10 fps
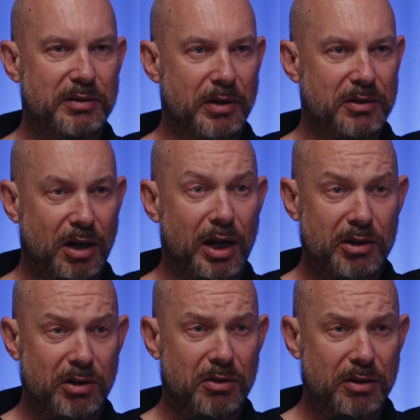most high
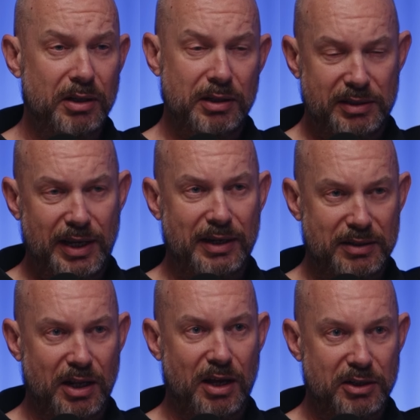growth tech
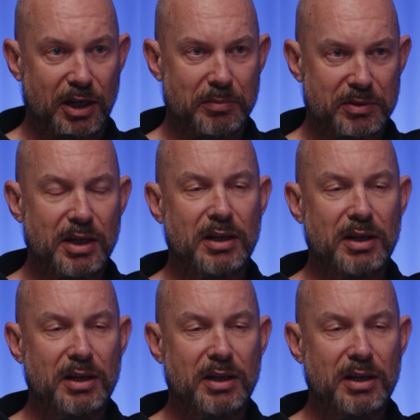startups